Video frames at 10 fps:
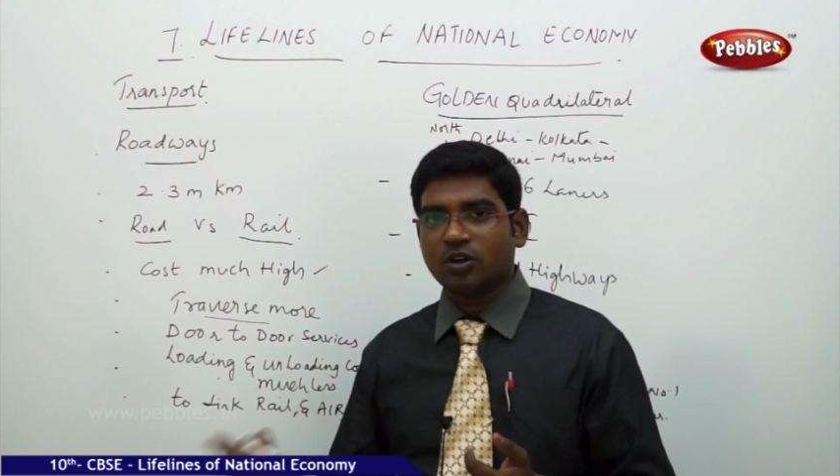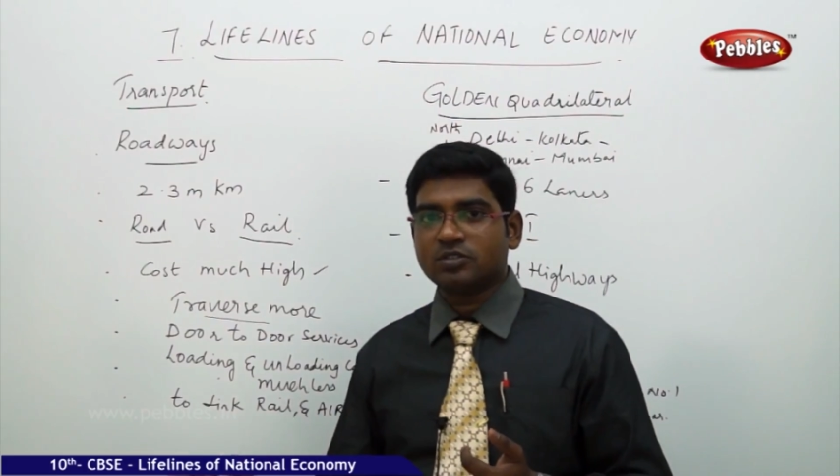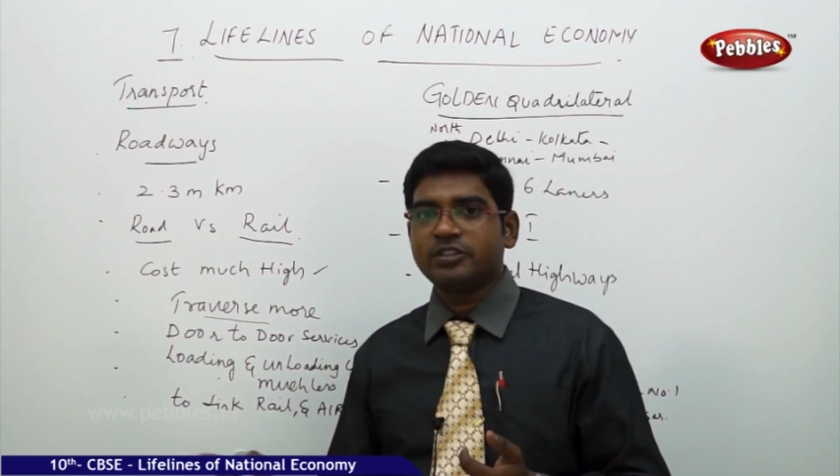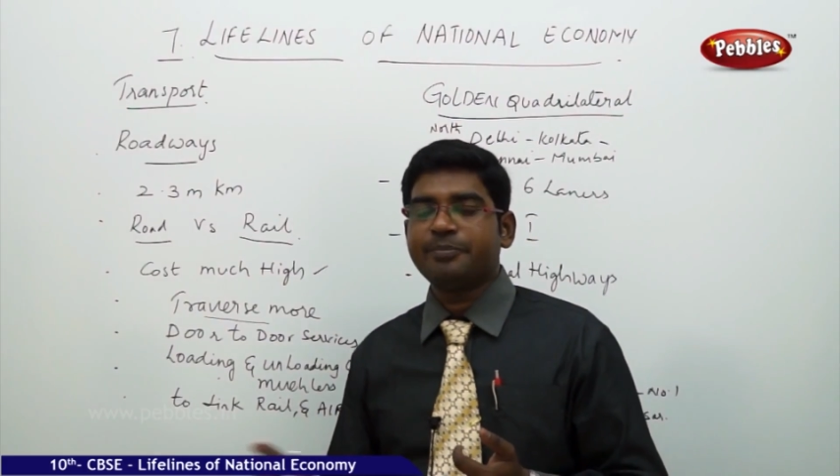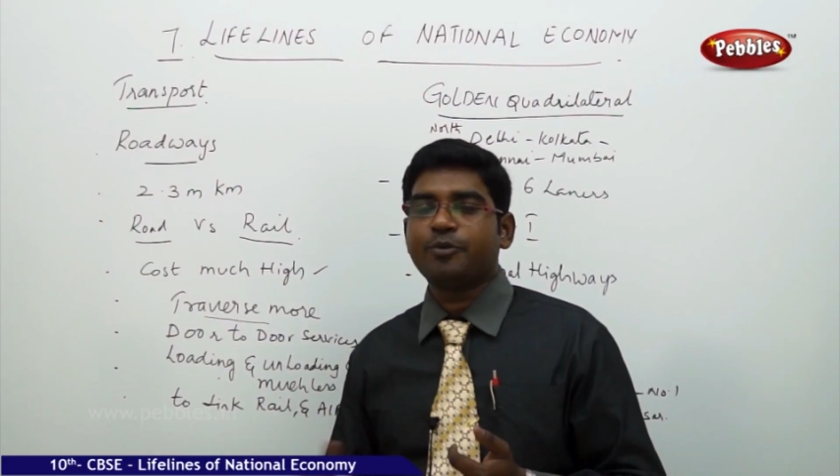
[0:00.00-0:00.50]

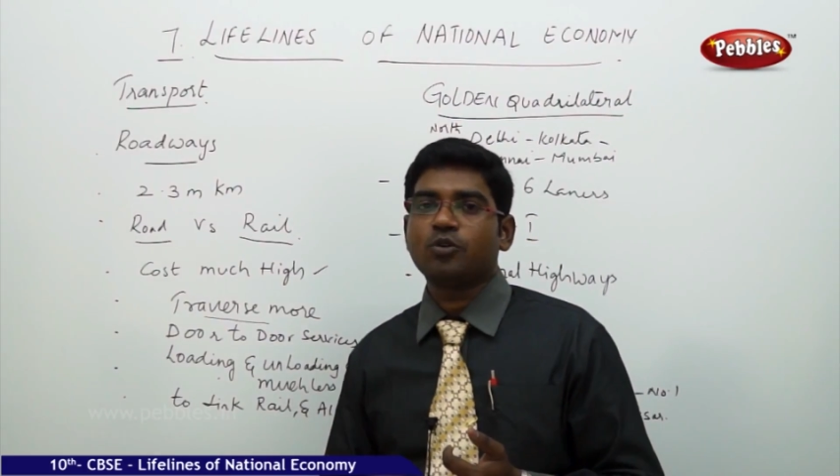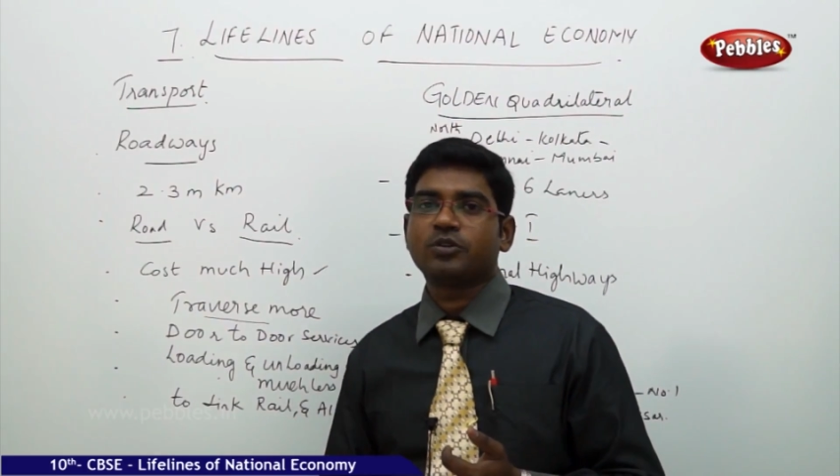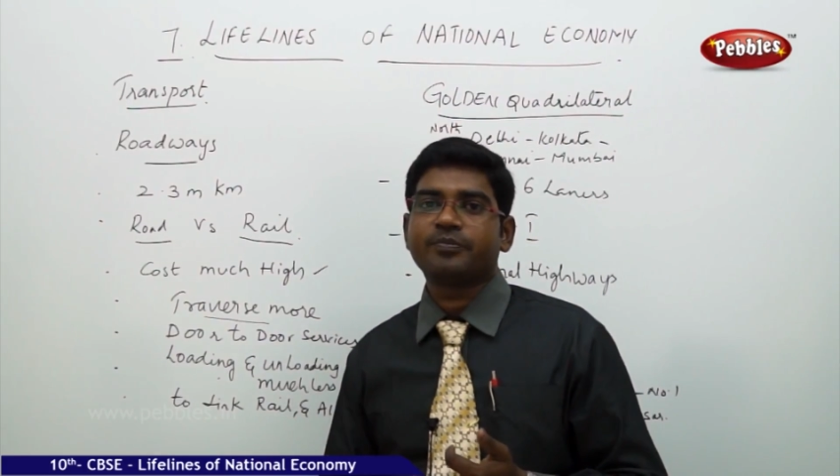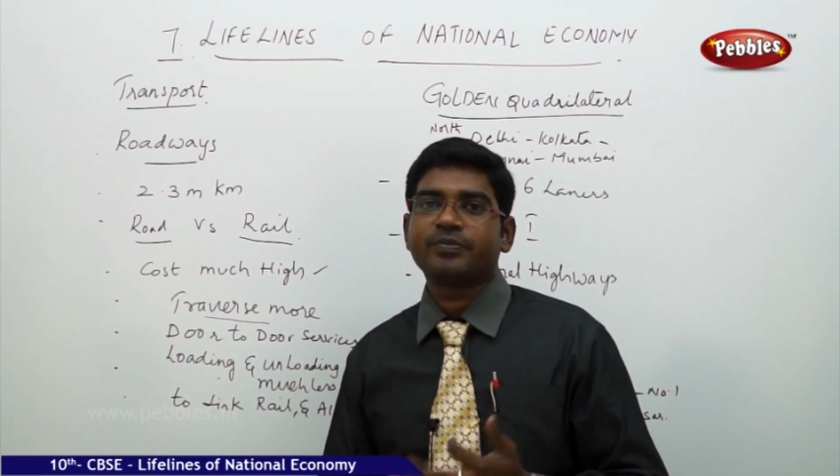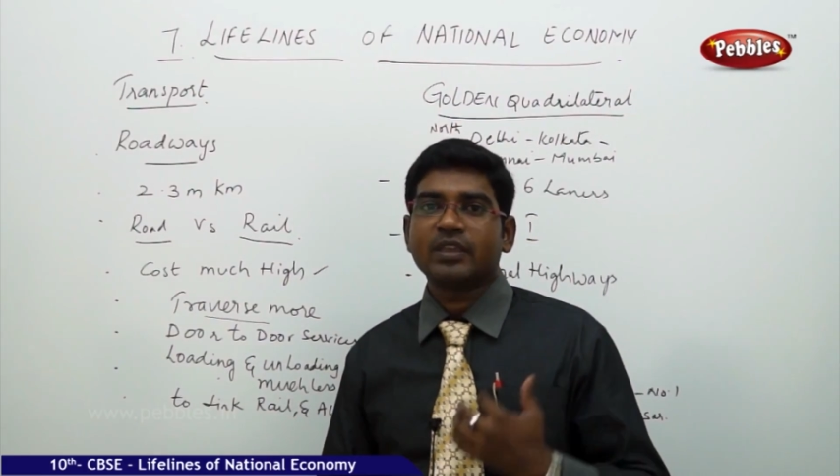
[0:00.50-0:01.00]
or seaport